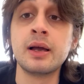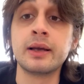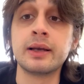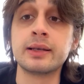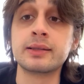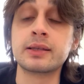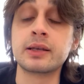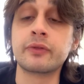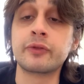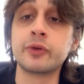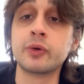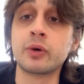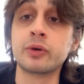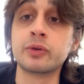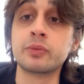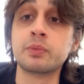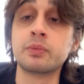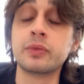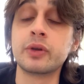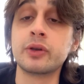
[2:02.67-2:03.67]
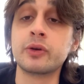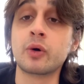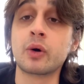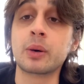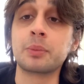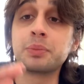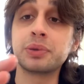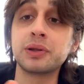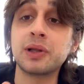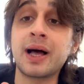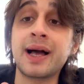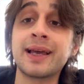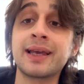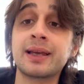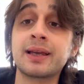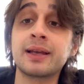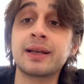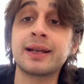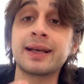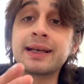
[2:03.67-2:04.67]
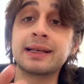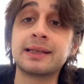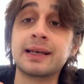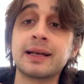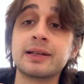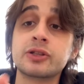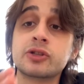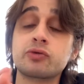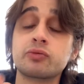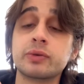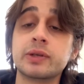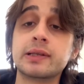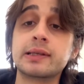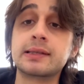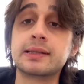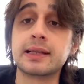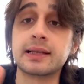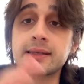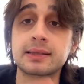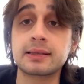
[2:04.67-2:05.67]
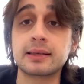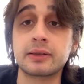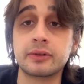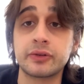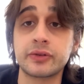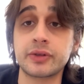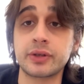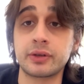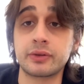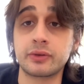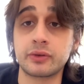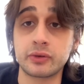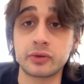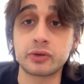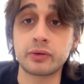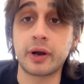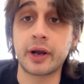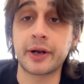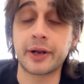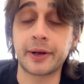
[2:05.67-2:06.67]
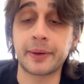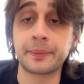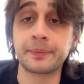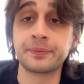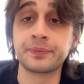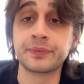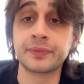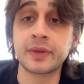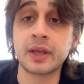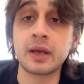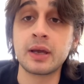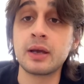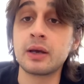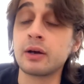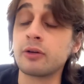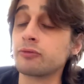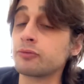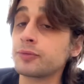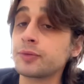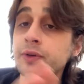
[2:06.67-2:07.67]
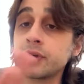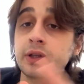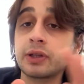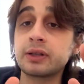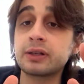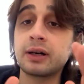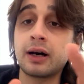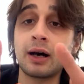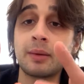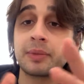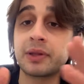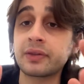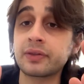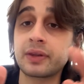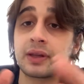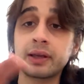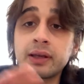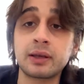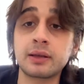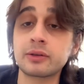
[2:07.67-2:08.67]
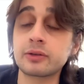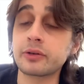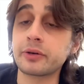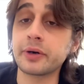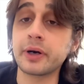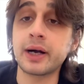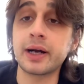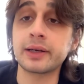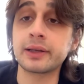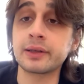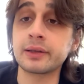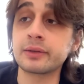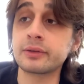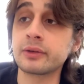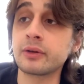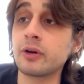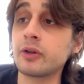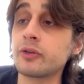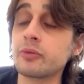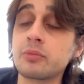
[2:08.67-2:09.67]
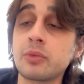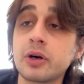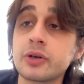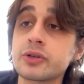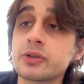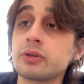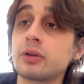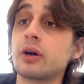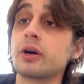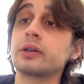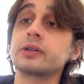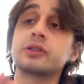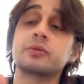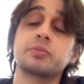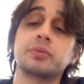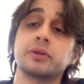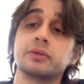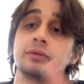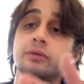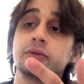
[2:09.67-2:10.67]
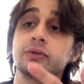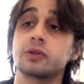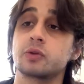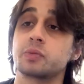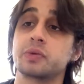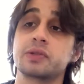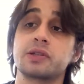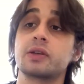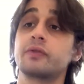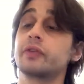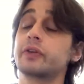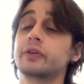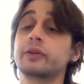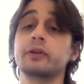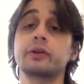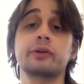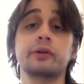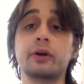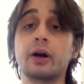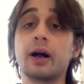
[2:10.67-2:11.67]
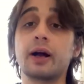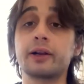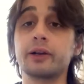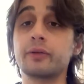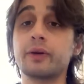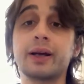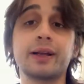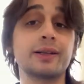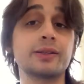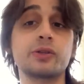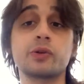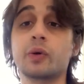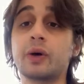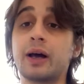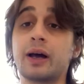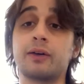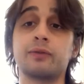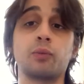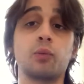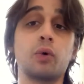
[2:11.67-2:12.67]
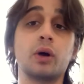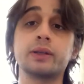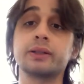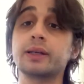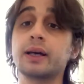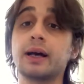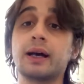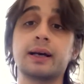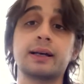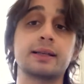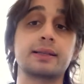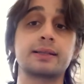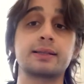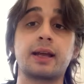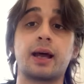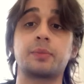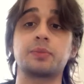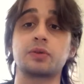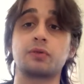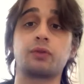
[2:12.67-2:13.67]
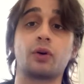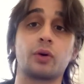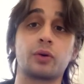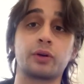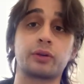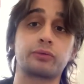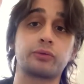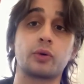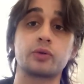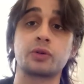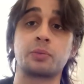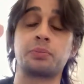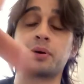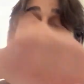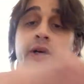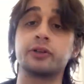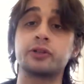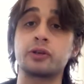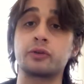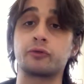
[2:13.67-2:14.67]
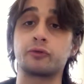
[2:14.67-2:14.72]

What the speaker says: is if you're applying it against resistance in your training. A really common thing in karate and other martial arts, but specifically karate, right, is you'll have one guy steps forward, throws a punch, and